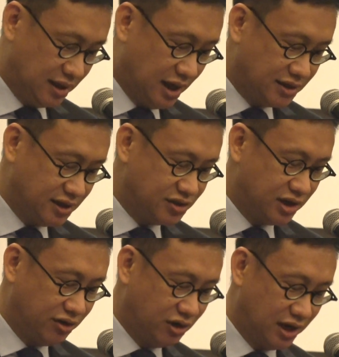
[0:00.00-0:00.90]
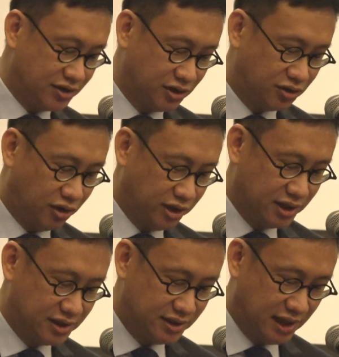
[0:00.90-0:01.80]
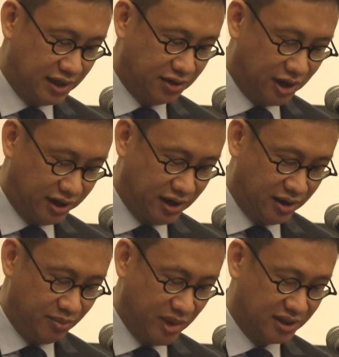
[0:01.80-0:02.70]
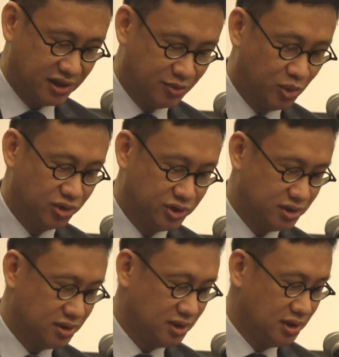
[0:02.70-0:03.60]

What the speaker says: Last year's general election taught us that the rakyat matters most.